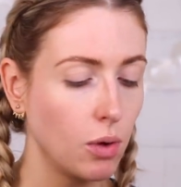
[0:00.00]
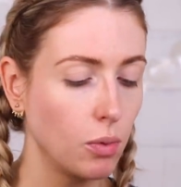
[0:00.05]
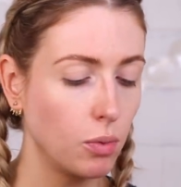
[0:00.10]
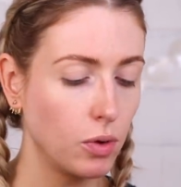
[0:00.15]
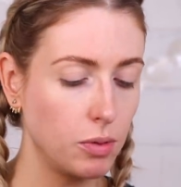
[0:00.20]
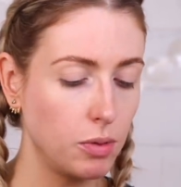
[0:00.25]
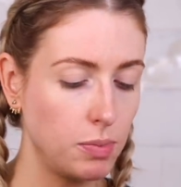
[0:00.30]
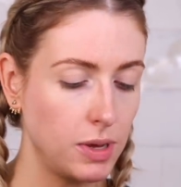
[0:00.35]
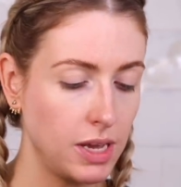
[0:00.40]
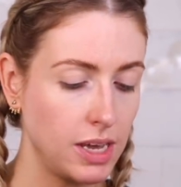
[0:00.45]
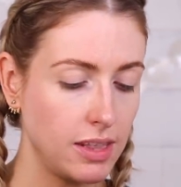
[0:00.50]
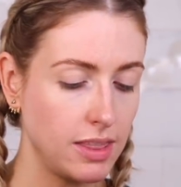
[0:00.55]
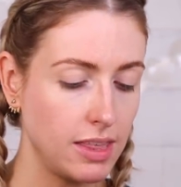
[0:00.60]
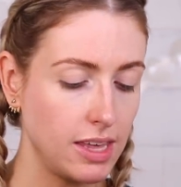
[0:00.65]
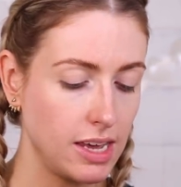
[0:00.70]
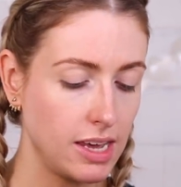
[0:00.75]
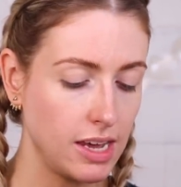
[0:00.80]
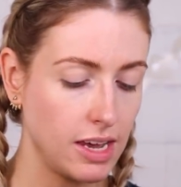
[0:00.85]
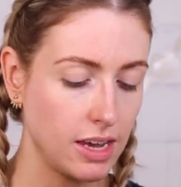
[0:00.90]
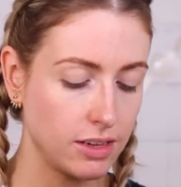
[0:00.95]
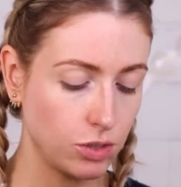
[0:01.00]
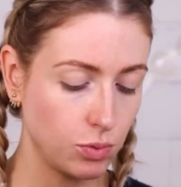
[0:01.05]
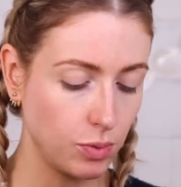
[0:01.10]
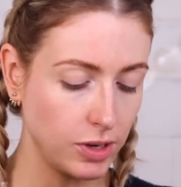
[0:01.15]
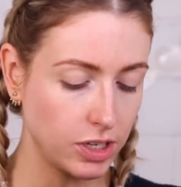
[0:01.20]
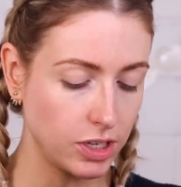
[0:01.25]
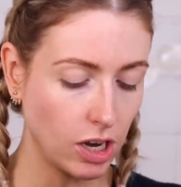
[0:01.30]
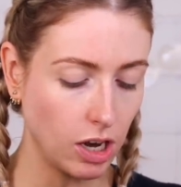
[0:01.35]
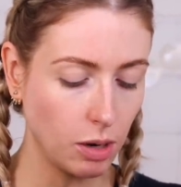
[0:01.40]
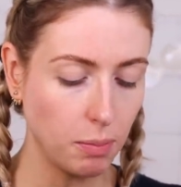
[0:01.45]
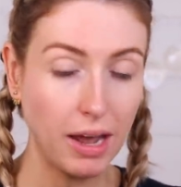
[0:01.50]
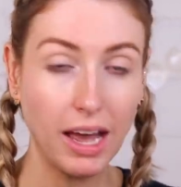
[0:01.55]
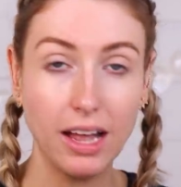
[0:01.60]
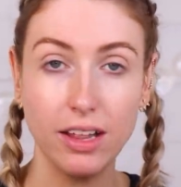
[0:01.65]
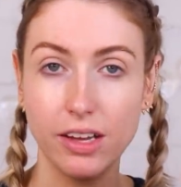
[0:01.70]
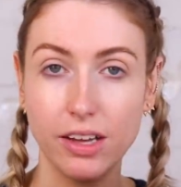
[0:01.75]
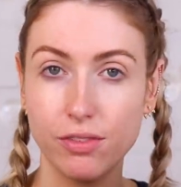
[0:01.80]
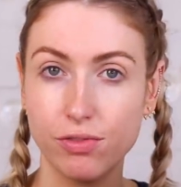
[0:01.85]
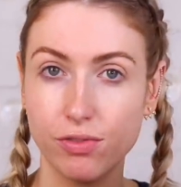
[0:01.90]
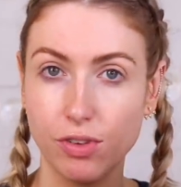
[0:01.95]
would be the Sweet Talk
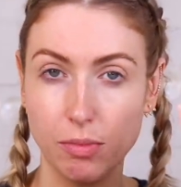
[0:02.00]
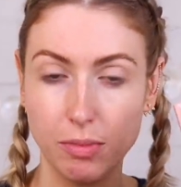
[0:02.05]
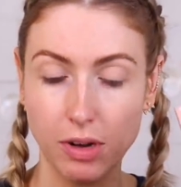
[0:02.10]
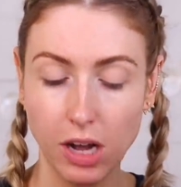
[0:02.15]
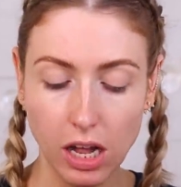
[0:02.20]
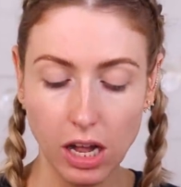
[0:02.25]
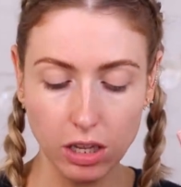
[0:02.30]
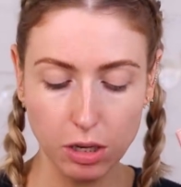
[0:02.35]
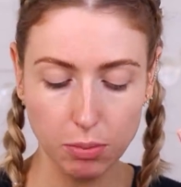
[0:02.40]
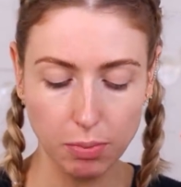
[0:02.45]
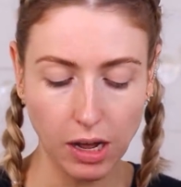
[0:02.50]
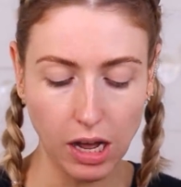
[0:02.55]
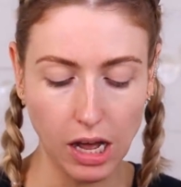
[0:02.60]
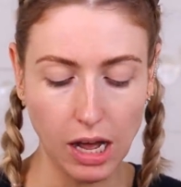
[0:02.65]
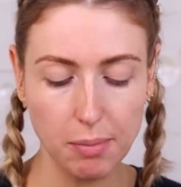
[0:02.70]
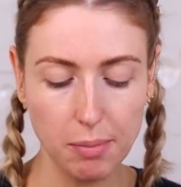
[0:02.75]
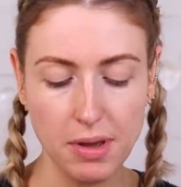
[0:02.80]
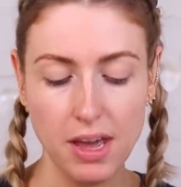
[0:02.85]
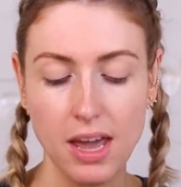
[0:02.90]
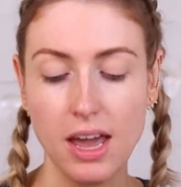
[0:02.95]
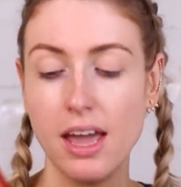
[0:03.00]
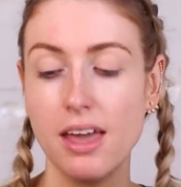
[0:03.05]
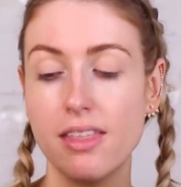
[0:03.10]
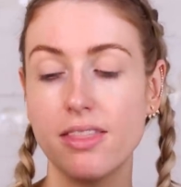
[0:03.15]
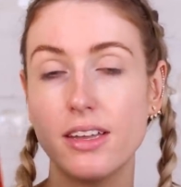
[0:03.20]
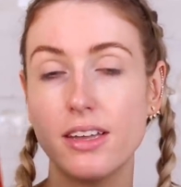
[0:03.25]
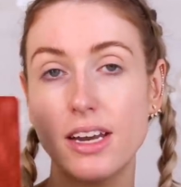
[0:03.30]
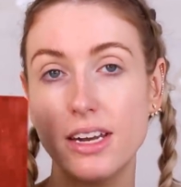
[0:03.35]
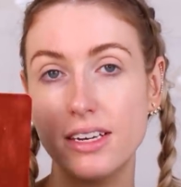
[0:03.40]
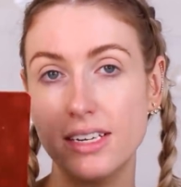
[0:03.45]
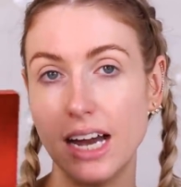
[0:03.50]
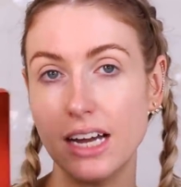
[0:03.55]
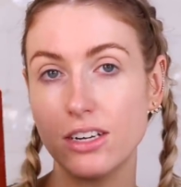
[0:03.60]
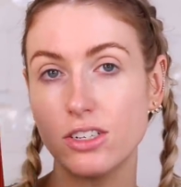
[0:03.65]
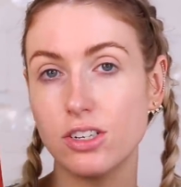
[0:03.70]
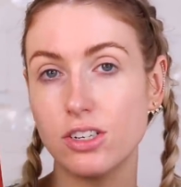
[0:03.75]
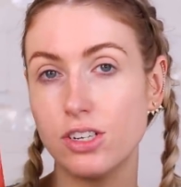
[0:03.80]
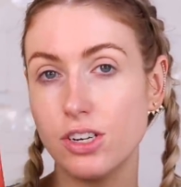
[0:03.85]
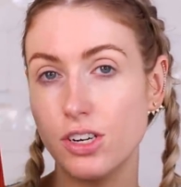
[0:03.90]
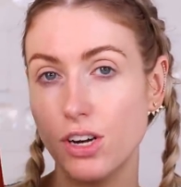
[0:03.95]
palette from ColourPop the
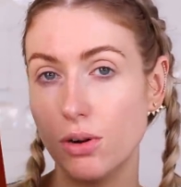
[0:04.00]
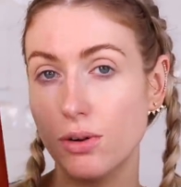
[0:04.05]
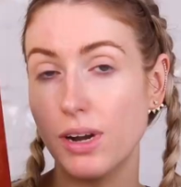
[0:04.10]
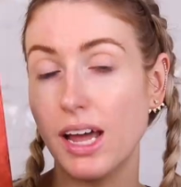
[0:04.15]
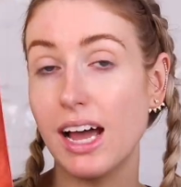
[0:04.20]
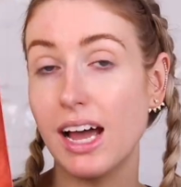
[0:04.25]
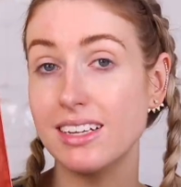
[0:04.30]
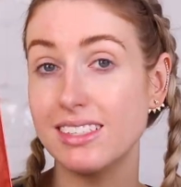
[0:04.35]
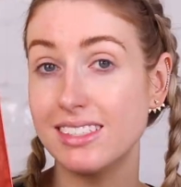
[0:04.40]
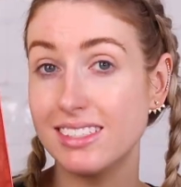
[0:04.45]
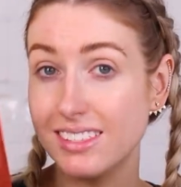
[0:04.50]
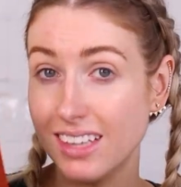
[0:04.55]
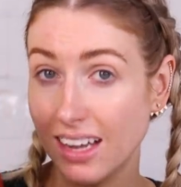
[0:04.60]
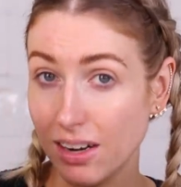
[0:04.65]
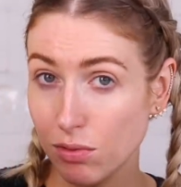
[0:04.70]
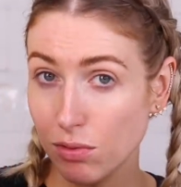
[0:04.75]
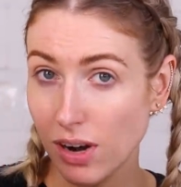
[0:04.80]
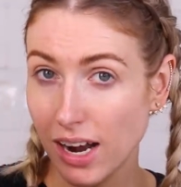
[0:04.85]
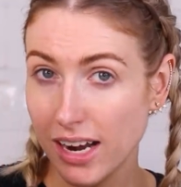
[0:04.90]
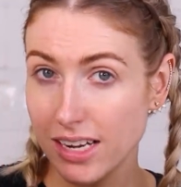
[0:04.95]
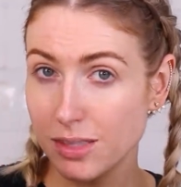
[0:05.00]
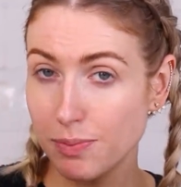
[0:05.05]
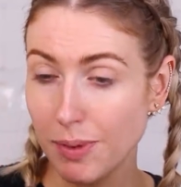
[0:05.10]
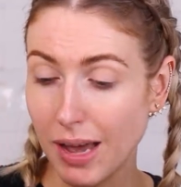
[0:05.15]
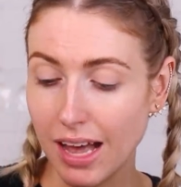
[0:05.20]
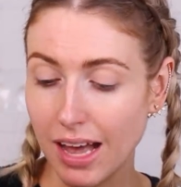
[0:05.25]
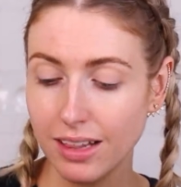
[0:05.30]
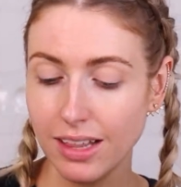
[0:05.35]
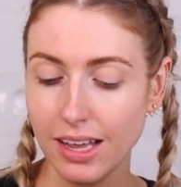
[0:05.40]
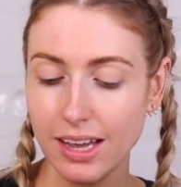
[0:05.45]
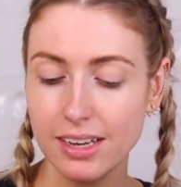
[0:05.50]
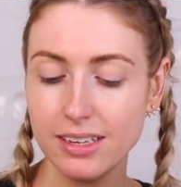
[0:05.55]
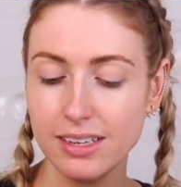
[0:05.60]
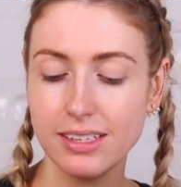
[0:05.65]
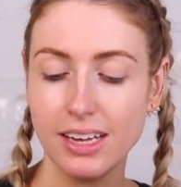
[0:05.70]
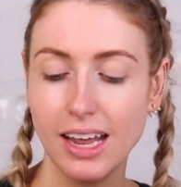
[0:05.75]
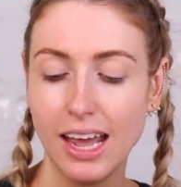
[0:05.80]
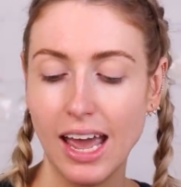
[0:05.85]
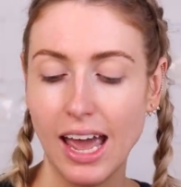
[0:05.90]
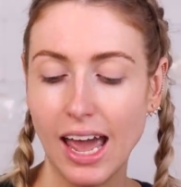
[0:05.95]
Natasha Denona Sunrise
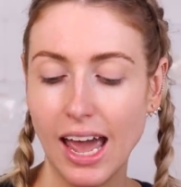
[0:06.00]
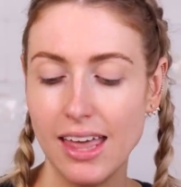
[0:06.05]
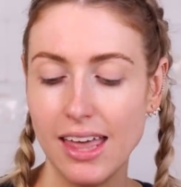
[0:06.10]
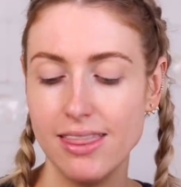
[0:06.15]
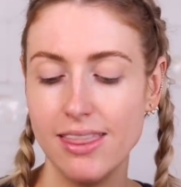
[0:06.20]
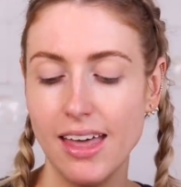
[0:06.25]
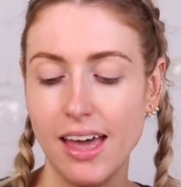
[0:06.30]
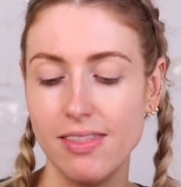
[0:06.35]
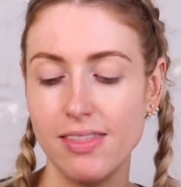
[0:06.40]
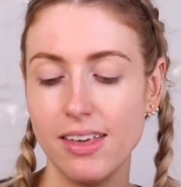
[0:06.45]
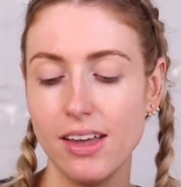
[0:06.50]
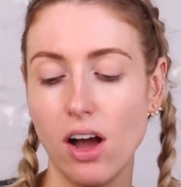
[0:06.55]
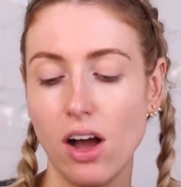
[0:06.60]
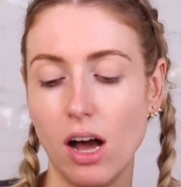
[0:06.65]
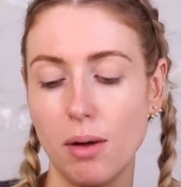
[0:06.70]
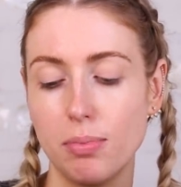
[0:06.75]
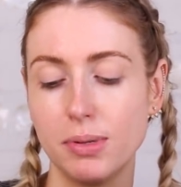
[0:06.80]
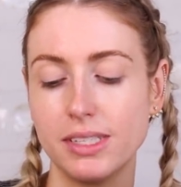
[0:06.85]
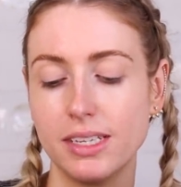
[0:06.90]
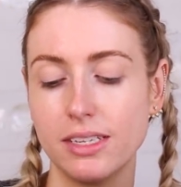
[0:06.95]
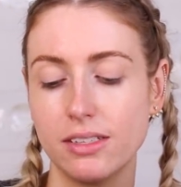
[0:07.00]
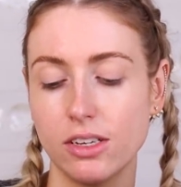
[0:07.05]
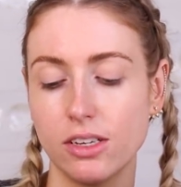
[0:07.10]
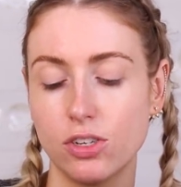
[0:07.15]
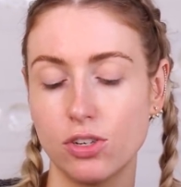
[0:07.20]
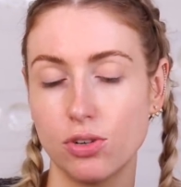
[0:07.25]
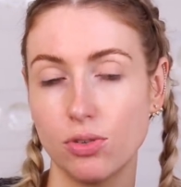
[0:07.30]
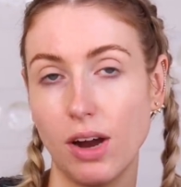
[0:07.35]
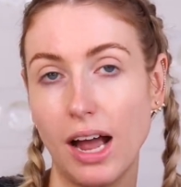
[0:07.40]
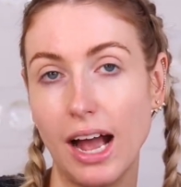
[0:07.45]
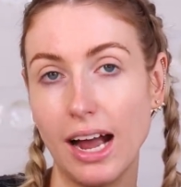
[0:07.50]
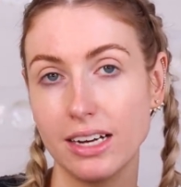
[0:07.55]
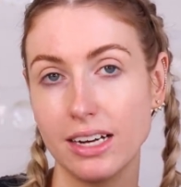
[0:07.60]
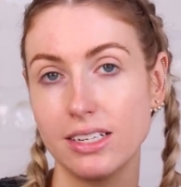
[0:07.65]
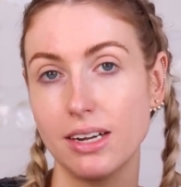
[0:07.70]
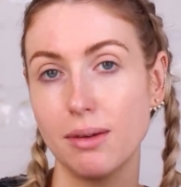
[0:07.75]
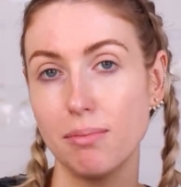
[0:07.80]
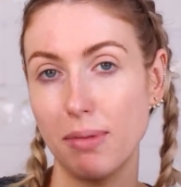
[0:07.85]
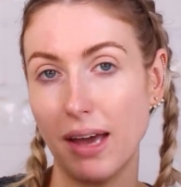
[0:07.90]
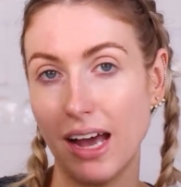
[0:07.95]
palette, and then the Opposites
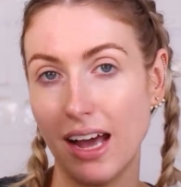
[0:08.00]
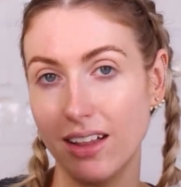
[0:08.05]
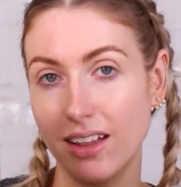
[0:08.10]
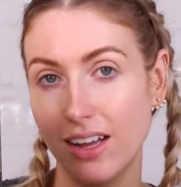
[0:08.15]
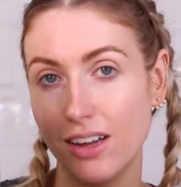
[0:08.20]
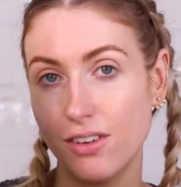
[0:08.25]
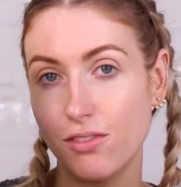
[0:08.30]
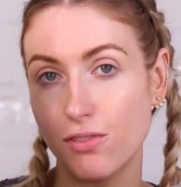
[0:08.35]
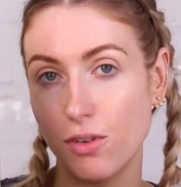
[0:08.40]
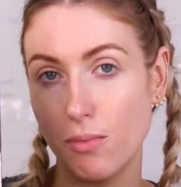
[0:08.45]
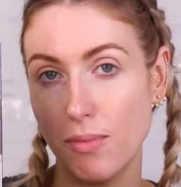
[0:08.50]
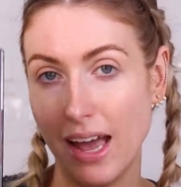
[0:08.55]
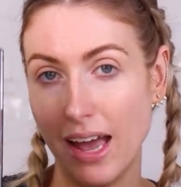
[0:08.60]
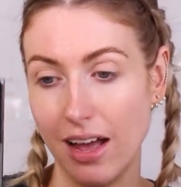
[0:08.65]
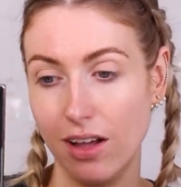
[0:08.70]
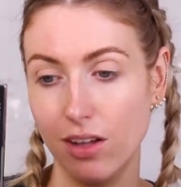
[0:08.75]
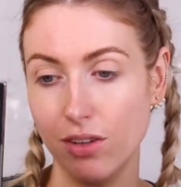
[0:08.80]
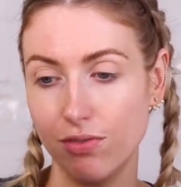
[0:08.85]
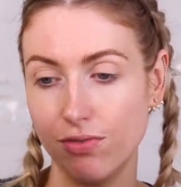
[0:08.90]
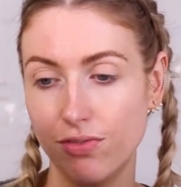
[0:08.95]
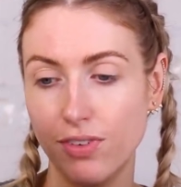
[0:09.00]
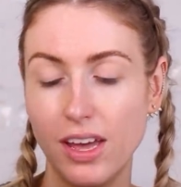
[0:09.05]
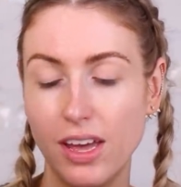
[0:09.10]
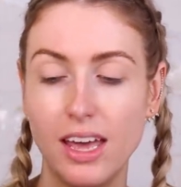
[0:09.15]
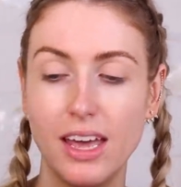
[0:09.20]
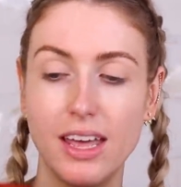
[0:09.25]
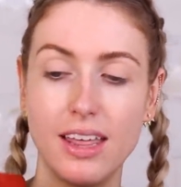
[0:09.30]
Attract palette from e.l.f.